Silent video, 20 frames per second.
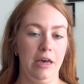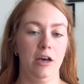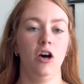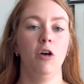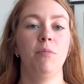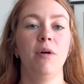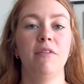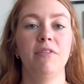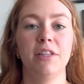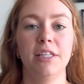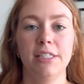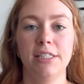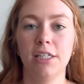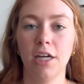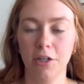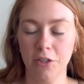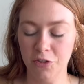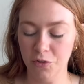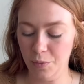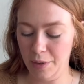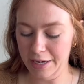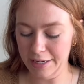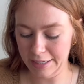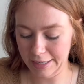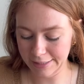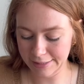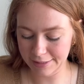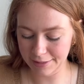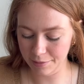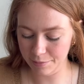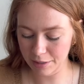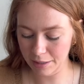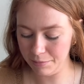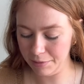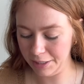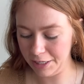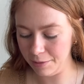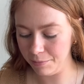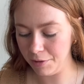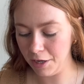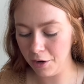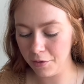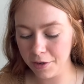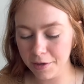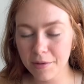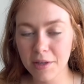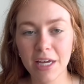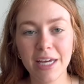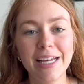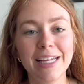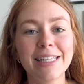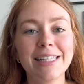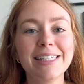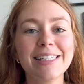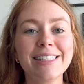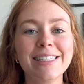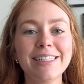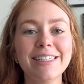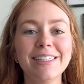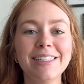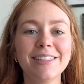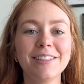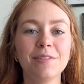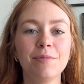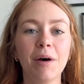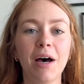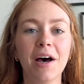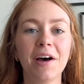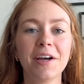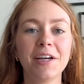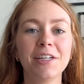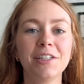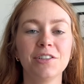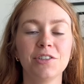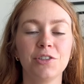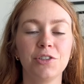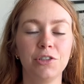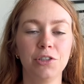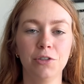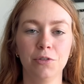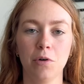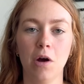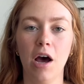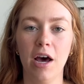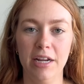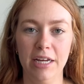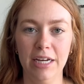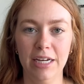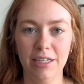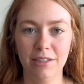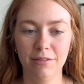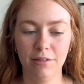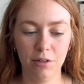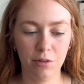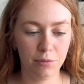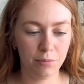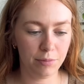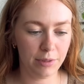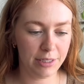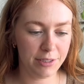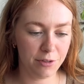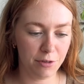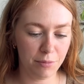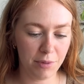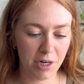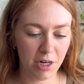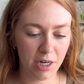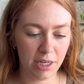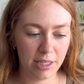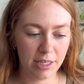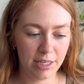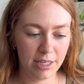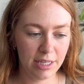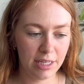I hope everything's tucked away nicely, but I'm gonna keep going. This is my Strata. Oh, bless you, Mary.